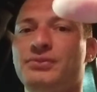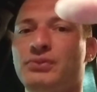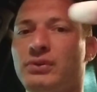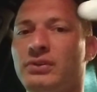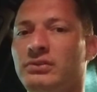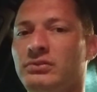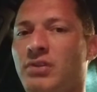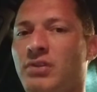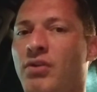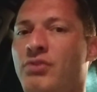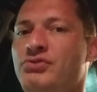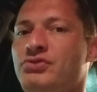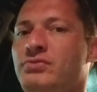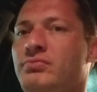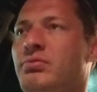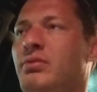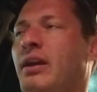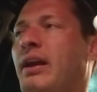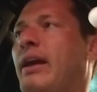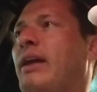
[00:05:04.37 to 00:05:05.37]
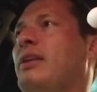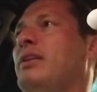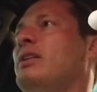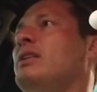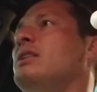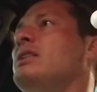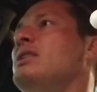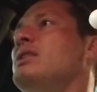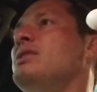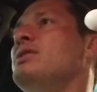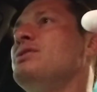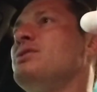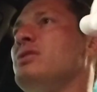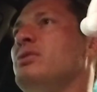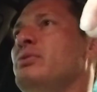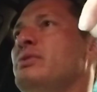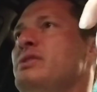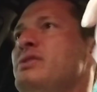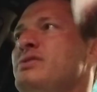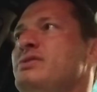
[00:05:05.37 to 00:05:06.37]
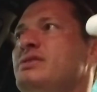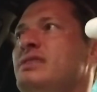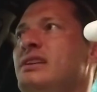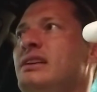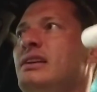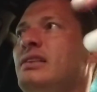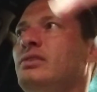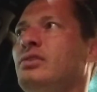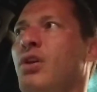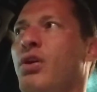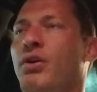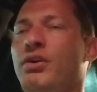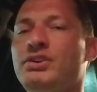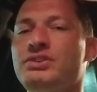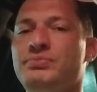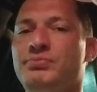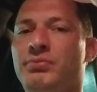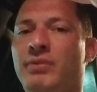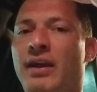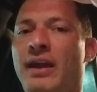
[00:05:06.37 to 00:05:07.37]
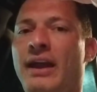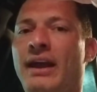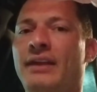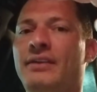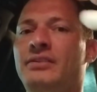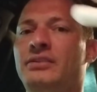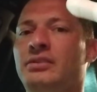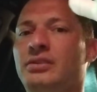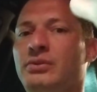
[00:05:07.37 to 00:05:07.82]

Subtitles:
for a larger brand. So when you see a large brand